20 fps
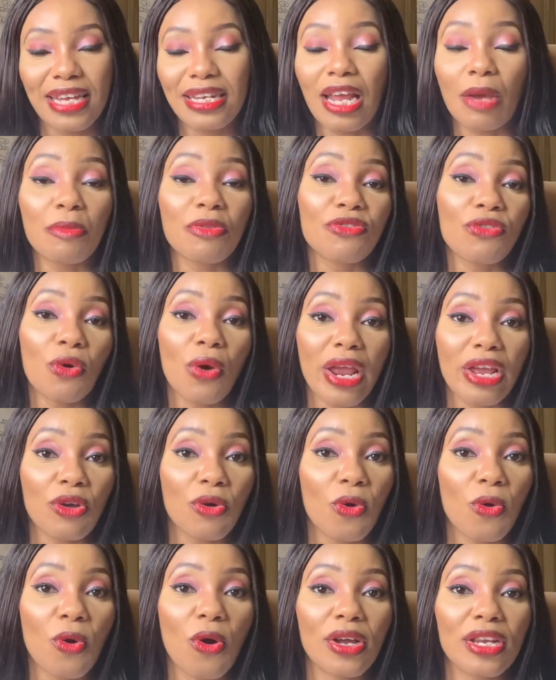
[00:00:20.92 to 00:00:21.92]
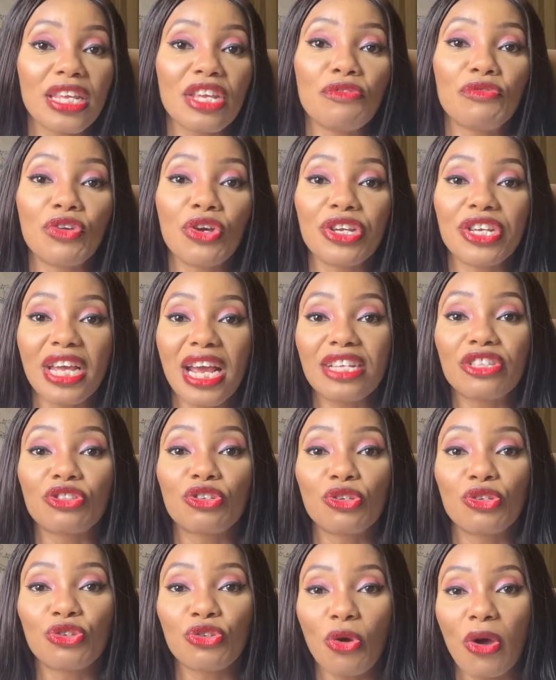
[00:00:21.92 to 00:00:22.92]
Now before I go on, if you're yet
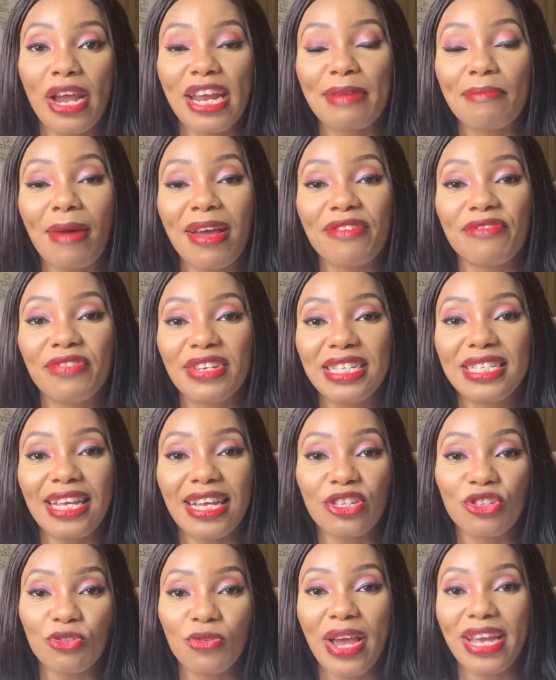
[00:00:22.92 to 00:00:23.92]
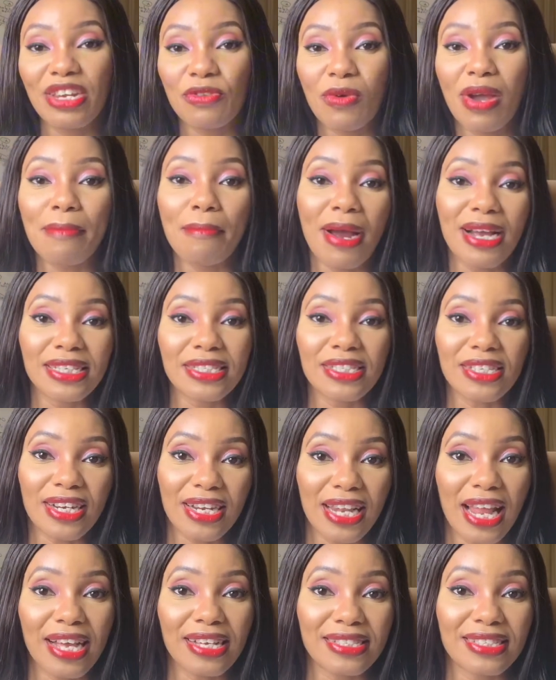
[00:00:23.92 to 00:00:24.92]
to join my Visa to Anywhere
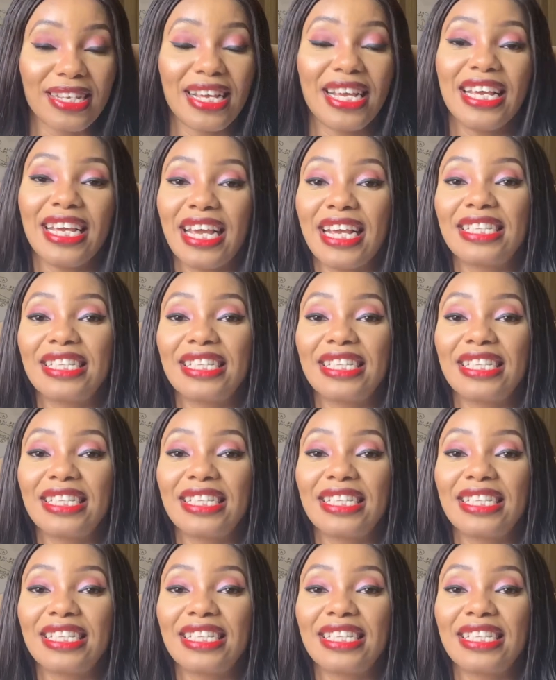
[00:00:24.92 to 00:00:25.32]
Masterclass,